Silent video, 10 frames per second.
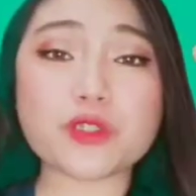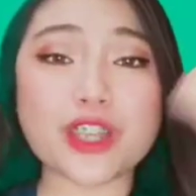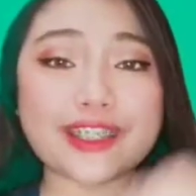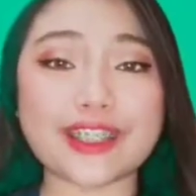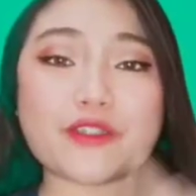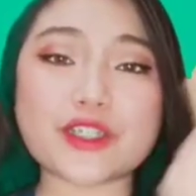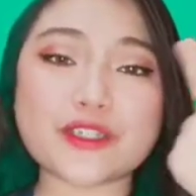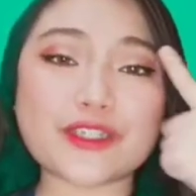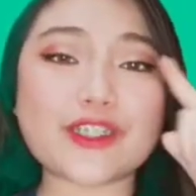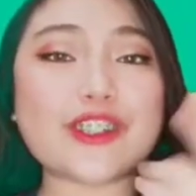The
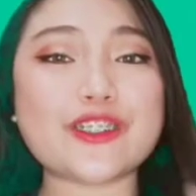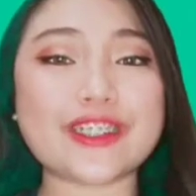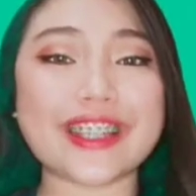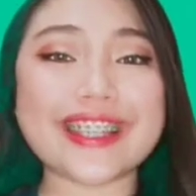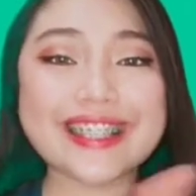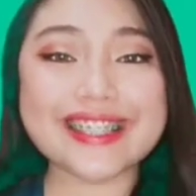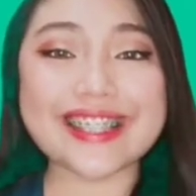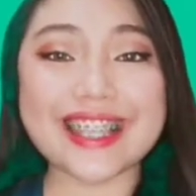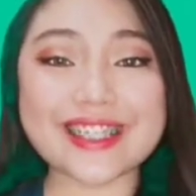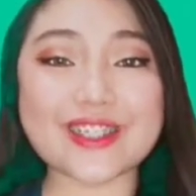objectives for
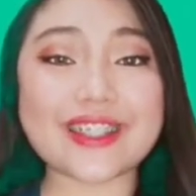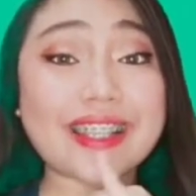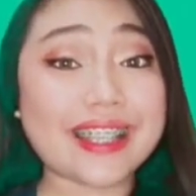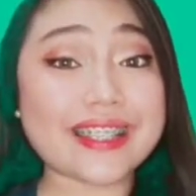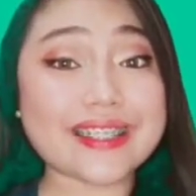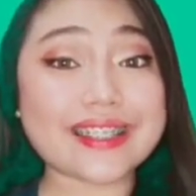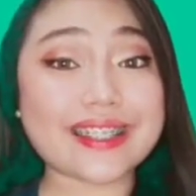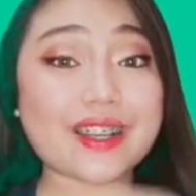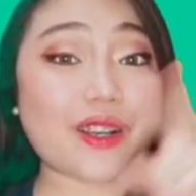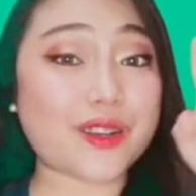today's
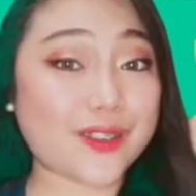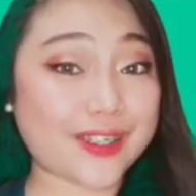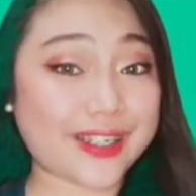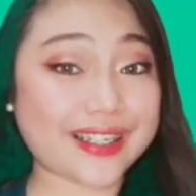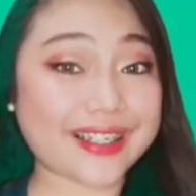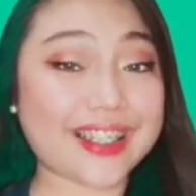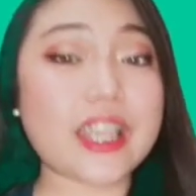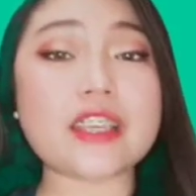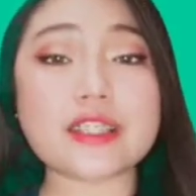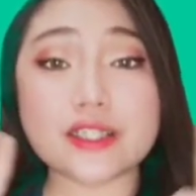lesson is
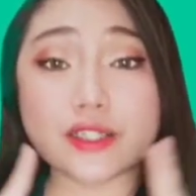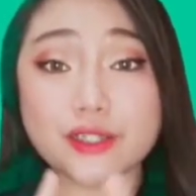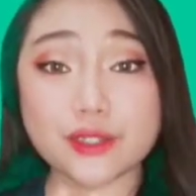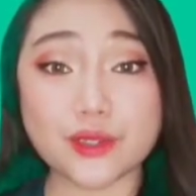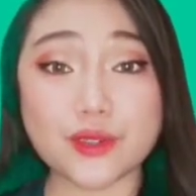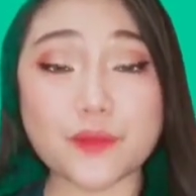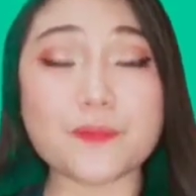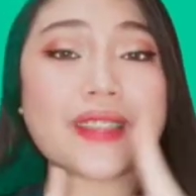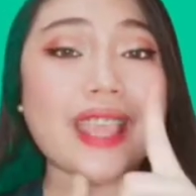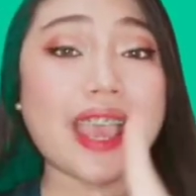only one.
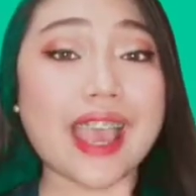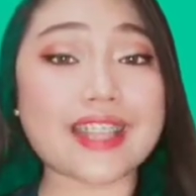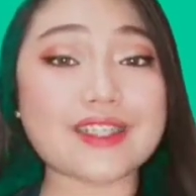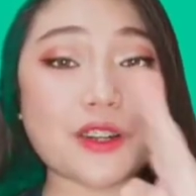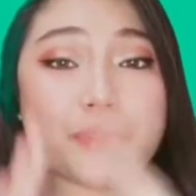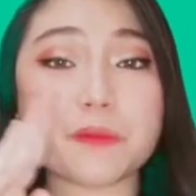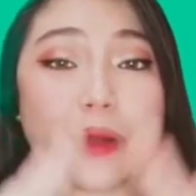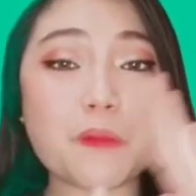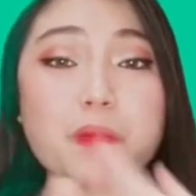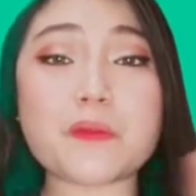It's for you
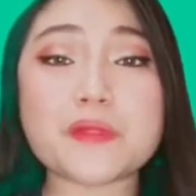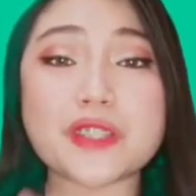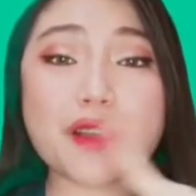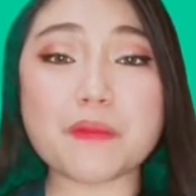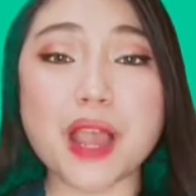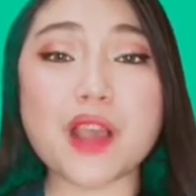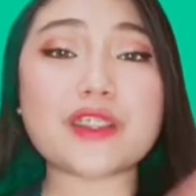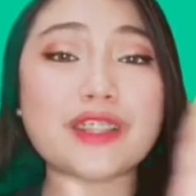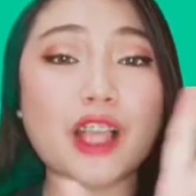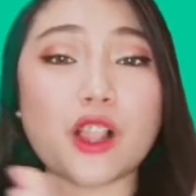to solve
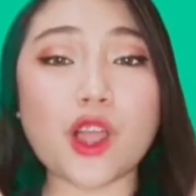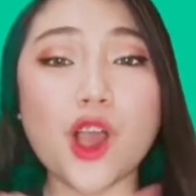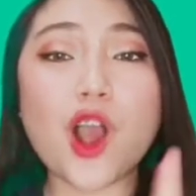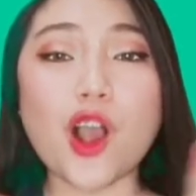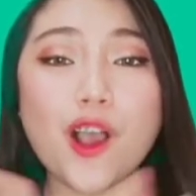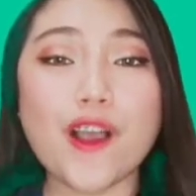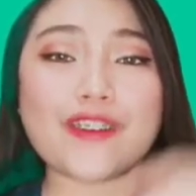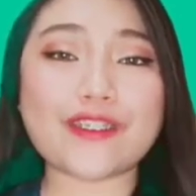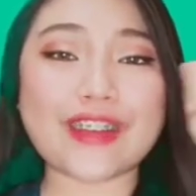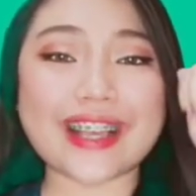problems involving
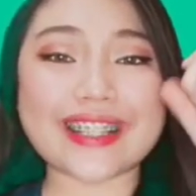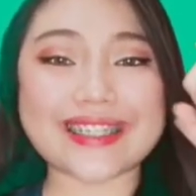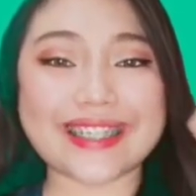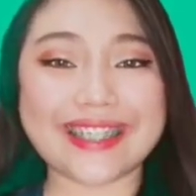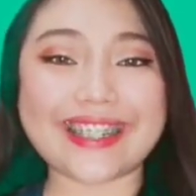the law of